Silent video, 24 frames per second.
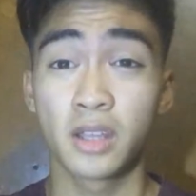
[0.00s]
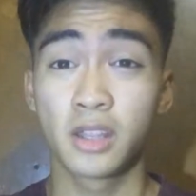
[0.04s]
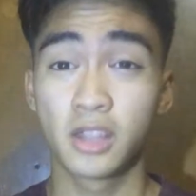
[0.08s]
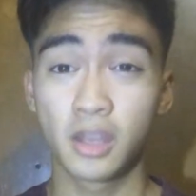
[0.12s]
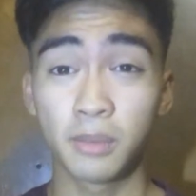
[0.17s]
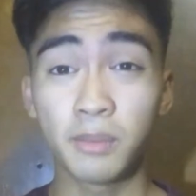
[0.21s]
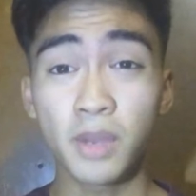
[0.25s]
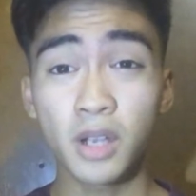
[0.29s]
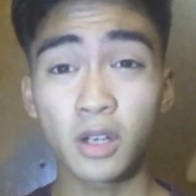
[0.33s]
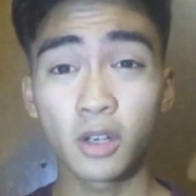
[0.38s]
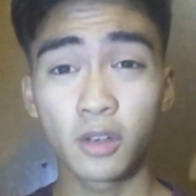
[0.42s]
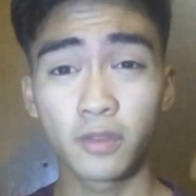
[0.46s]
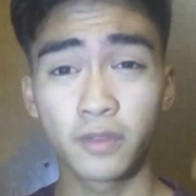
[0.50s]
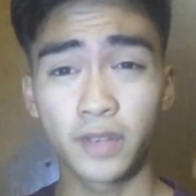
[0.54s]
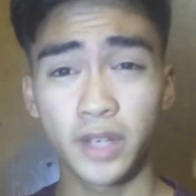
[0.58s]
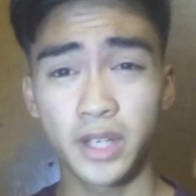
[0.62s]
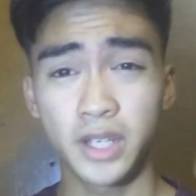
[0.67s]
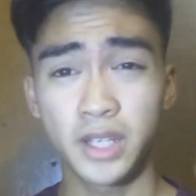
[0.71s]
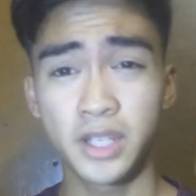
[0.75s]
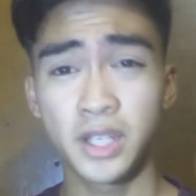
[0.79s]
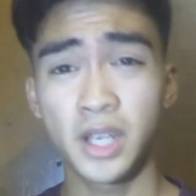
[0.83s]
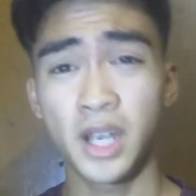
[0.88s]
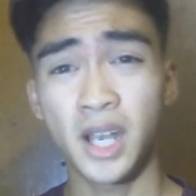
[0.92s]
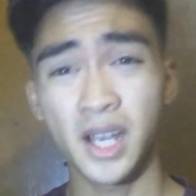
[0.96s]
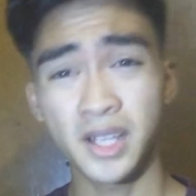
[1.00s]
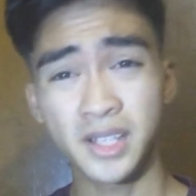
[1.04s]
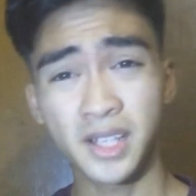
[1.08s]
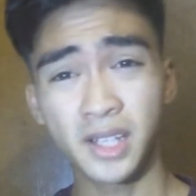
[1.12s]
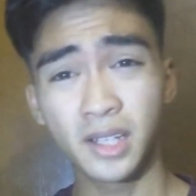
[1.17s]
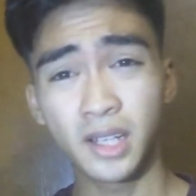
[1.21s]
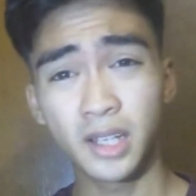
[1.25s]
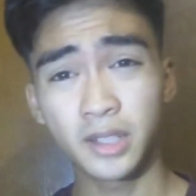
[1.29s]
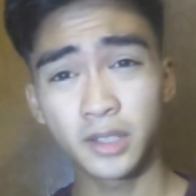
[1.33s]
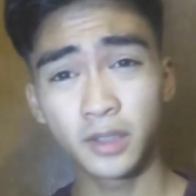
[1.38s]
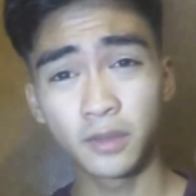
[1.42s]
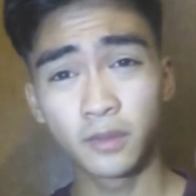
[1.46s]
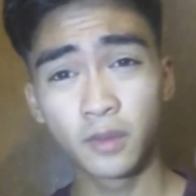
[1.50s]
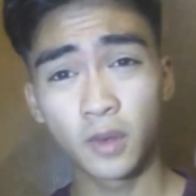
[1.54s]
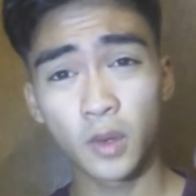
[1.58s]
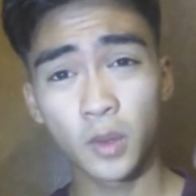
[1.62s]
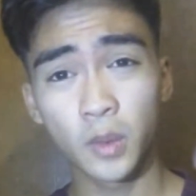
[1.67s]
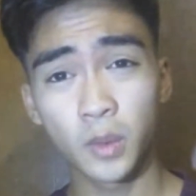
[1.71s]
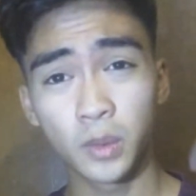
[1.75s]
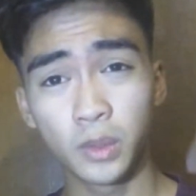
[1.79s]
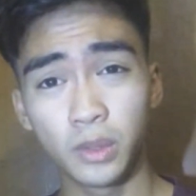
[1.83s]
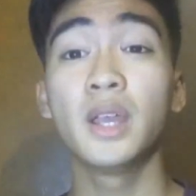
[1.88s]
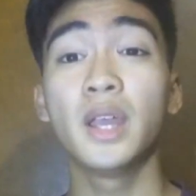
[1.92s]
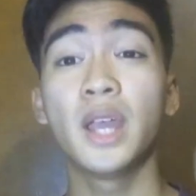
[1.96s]
The macrophage has a lot of
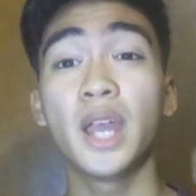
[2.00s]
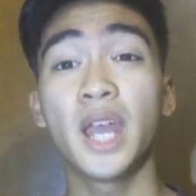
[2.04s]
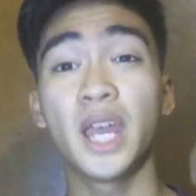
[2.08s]
roles,